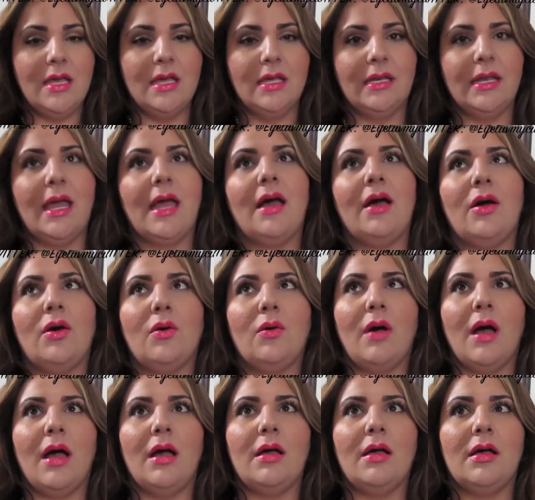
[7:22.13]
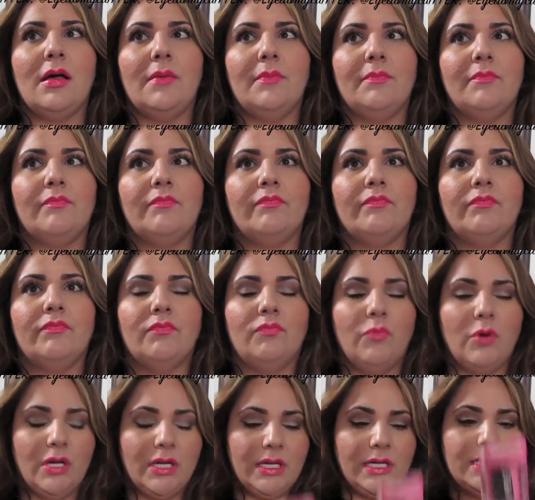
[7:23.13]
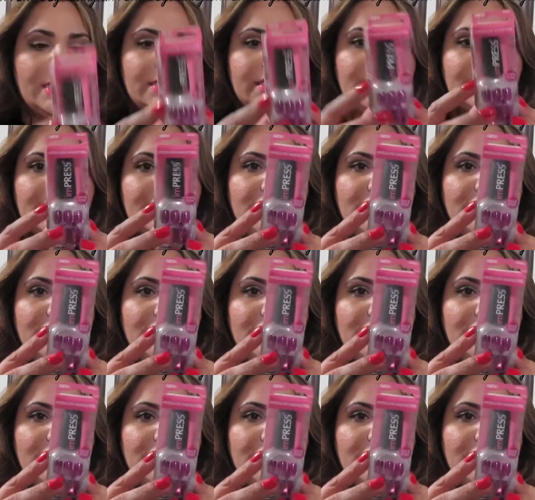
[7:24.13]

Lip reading: Now, what it is